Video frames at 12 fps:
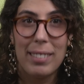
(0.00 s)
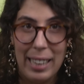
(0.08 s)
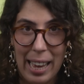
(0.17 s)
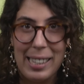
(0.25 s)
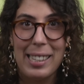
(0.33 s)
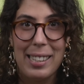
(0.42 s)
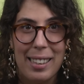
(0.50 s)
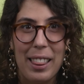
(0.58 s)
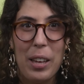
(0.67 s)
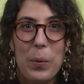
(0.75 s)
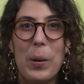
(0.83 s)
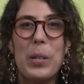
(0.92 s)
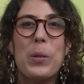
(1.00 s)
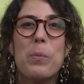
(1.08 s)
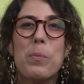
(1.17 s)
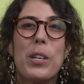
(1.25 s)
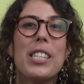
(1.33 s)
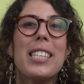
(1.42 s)
Yes, the one
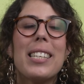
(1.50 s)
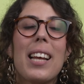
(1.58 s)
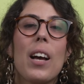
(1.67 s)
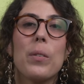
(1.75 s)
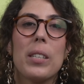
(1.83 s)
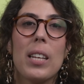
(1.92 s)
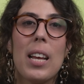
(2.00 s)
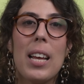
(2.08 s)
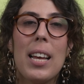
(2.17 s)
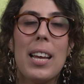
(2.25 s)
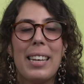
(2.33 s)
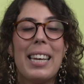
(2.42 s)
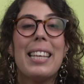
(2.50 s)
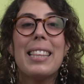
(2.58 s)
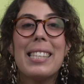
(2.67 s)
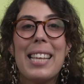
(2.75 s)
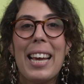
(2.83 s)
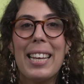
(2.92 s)
who burned down. In
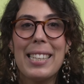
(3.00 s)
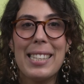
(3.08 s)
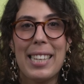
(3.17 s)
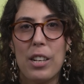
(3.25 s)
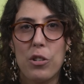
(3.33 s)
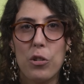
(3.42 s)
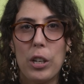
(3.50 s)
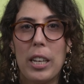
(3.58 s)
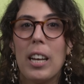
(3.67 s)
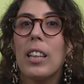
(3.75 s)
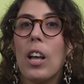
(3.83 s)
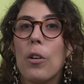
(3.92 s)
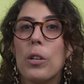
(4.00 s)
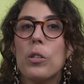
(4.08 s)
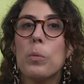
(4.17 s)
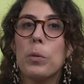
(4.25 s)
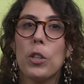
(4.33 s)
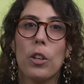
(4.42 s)
the 2nd century,
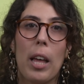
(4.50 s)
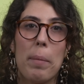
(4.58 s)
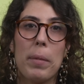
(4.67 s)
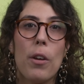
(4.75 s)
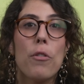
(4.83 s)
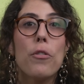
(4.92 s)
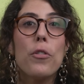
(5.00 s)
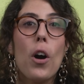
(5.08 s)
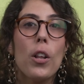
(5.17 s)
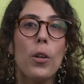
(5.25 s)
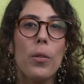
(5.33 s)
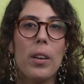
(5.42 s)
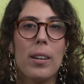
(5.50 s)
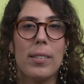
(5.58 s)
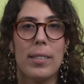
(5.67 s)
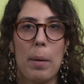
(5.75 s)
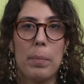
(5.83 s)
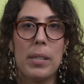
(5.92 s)
Claudius Ptolemy followed their
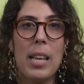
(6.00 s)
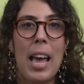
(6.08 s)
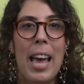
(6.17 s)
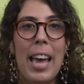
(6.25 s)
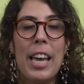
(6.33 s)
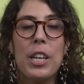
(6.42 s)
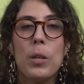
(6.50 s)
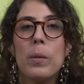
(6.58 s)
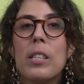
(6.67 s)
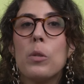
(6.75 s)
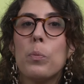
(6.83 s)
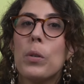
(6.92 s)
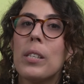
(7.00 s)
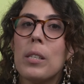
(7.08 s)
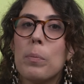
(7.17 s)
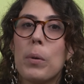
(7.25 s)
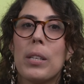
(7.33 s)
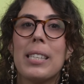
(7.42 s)
steps and these
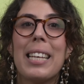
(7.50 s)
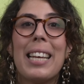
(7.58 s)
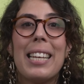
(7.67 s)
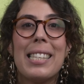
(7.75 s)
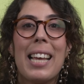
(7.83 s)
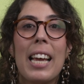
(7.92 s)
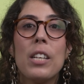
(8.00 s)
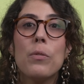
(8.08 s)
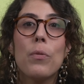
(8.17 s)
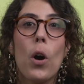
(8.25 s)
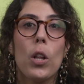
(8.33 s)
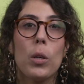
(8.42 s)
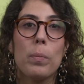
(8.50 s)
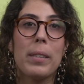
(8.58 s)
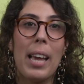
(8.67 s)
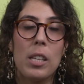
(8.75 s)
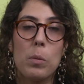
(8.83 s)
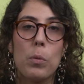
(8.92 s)
principles in his 8-volume
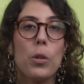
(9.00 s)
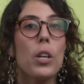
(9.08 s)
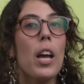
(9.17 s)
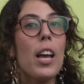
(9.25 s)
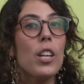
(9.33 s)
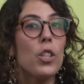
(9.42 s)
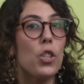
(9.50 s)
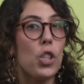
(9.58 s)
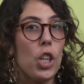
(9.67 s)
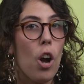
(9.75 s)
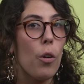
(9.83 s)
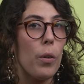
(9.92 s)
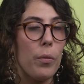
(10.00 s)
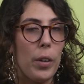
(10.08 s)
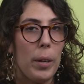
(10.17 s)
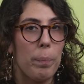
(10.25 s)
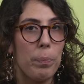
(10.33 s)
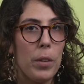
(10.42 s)
textbook,
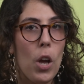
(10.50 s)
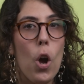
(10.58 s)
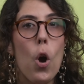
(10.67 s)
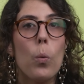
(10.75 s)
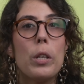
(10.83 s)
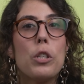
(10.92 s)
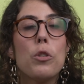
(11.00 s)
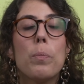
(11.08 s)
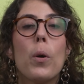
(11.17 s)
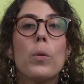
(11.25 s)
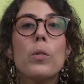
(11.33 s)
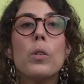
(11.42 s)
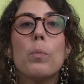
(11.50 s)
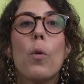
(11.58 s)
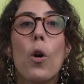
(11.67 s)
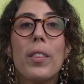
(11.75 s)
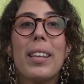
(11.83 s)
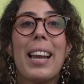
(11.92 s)
Geography, which boasts
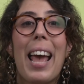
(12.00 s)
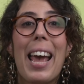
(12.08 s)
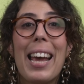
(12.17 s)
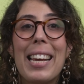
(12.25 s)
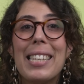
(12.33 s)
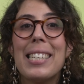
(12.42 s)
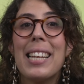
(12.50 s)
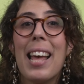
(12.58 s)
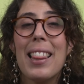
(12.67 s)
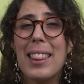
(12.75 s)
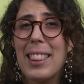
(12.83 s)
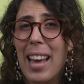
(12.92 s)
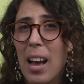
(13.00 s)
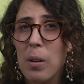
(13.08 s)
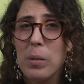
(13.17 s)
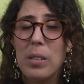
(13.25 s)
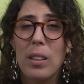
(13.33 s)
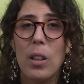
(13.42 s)
more than
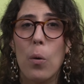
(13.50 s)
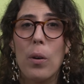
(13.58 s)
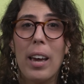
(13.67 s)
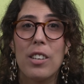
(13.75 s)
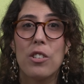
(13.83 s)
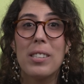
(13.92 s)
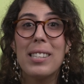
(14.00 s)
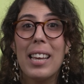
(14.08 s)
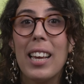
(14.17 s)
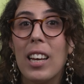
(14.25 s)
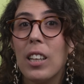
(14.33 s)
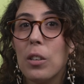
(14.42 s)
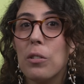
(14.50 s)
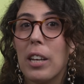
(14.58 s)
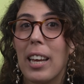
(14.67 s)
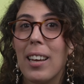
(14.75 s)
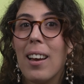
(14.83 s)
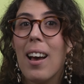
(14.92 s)
8,000 locations,
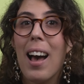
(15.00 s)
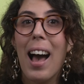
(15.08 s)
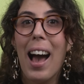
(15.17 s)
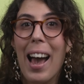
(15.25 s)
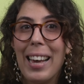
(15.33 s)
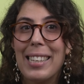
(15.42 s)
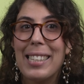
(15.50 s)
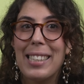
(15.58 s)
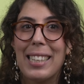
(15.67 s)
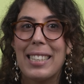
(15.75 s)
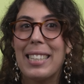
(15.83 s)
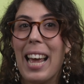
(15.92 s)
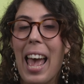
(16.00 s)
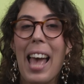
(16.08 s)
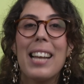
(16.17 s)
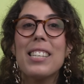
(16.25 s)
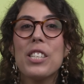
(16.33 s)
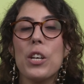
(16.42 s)
including Iceland
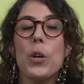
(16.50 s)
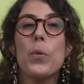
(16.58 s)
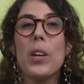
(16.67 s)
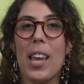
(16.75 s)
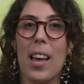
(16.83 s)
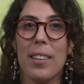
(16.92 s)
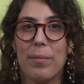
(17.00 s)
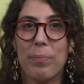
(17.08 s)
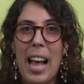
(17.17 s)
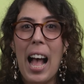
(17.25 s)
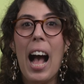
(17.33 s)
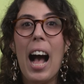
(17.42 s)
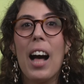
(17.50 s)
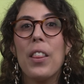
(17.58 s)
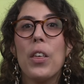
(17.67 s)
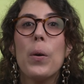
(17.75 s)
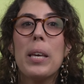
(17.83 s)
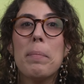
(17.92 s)
and Korea.
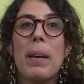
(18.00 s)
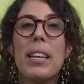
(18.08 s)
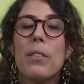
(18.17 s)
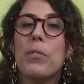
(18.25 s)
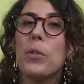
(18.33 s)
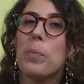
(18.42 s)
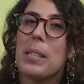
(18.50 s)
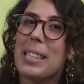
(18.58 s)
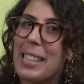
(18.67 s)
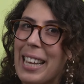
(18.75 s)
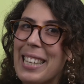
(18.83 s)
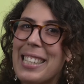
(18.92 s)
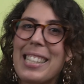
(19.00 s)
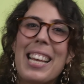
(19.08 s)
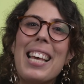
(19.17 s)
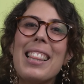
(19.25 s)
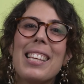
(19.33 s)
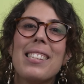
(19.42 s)
Although he made a few mistakes,
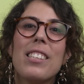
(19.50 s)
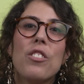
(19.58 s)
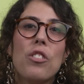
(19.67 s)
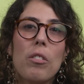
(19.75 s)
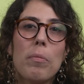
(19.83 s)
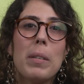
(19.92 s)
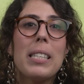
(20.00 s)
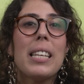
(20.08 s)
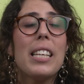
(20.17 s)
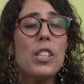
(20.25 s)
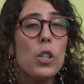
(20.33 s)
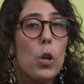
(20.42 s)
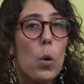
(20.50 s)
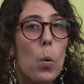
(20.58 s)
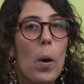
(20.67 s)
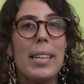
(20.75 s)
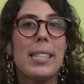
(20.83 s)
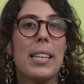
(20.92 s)
this achievement is
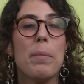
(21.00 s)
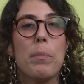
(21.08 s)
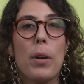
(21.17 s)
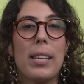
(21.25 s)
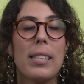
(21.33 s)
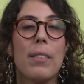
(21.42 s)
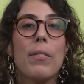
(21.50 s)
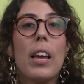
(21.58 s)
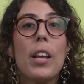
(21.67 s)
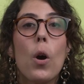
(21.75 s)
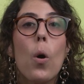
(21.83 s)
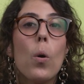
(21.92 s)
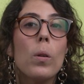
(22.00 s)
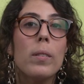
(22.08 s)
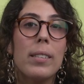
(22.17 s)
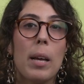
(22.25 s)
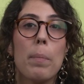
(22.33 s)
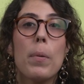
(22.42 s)
quite impressive and
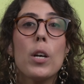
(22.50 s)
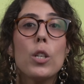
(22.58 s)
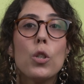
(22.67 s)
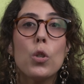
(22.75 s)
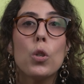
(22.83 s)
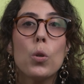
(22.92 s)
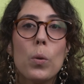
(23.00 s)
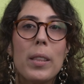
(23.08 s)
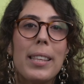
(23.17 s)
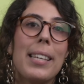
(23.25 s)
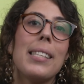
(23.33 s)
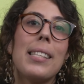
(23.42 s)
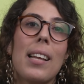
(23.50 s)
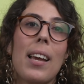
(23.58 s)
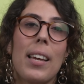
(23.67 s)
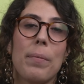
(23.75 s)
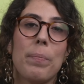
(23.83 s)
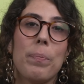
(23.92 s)
holds up to this
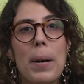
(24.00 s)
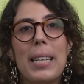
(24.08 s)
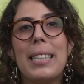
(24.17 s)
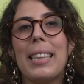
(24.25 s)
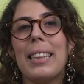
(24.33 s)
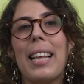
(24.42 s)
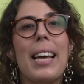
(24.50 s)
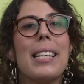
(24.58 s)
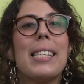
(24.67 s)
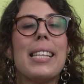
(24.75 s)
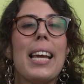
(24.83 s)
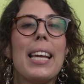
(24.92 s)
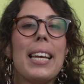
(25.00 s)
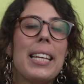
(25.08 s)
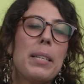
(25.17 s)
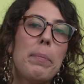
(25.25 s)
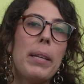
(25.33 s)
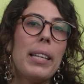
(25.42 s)
day. But let us stay
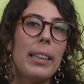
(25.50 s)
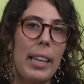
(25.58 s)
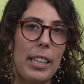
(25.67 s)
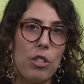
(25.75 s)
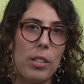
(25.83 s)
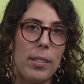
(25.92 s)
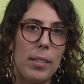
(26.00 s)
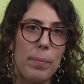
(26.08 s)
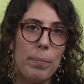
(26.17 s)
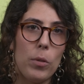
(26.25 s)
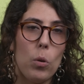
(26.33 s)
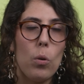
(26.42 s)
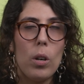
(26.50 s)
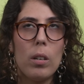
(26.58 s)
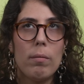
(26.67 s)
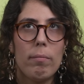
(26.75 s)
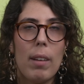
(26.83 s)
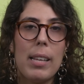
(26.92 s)
in the Middle Ages,
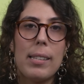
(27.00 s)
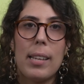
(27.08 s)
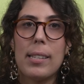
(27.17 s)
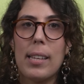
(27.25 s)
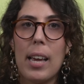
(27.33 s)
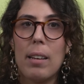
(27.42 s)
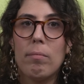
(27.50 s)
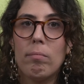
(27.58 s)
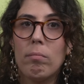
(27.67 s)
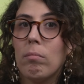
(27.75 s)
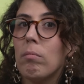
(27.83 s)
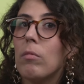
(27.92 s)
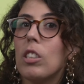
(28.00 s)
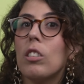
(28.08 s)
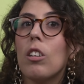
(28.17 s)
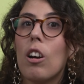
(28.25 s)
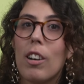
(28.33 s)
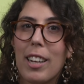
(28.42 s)
or, as they say, the
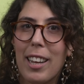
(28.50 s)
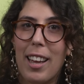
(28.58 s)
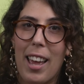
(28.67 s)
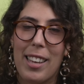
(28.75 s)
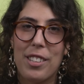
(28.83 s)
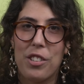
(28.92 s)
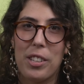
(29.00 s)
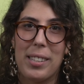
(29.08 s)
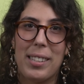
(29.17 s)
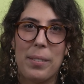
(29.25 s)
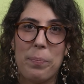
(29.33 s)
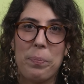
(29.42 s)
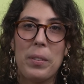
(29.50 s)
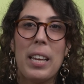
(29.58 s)
Dark Ages.